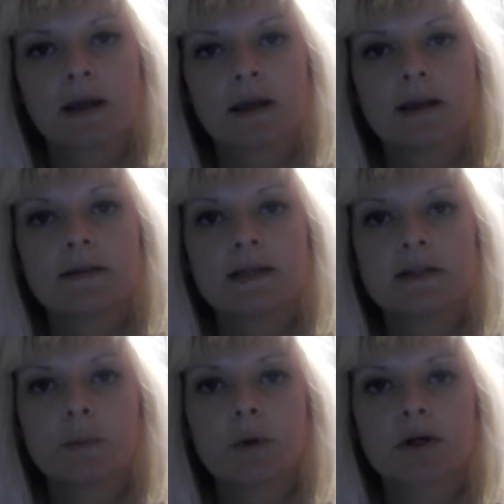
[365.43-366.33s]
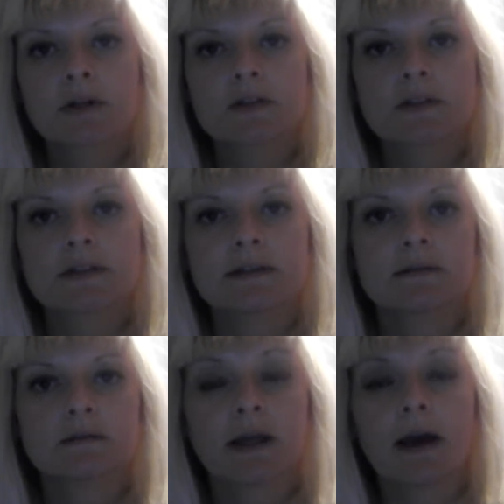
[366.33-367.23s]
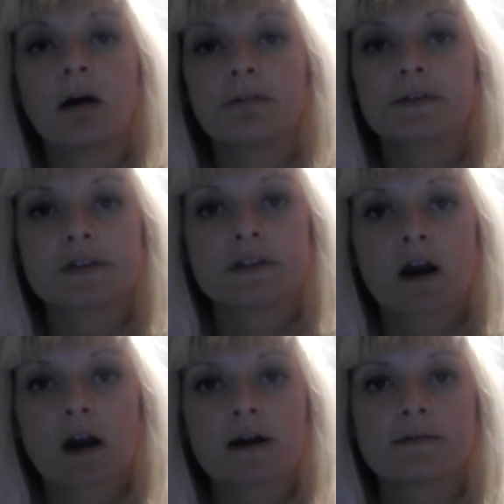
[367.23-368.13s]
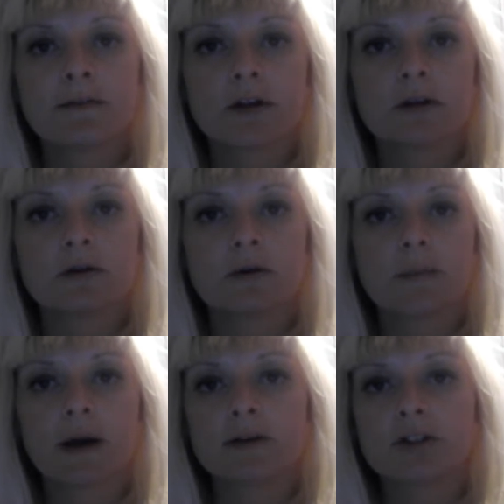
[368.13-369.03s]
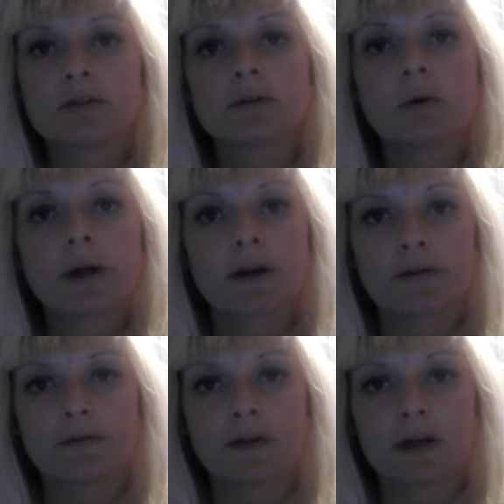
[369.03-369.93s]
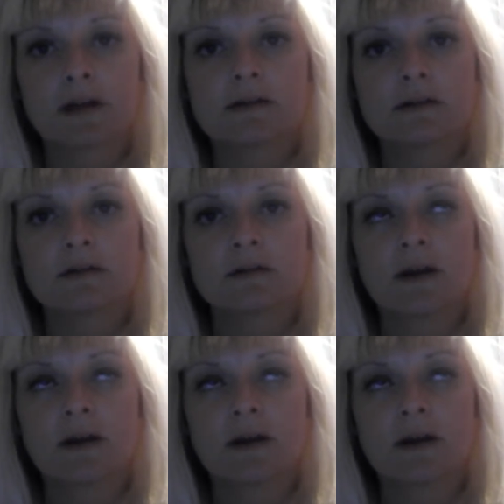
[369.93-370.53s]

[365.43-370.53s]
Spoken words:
And in these books, they all feel sorry for you about your lawyer fees,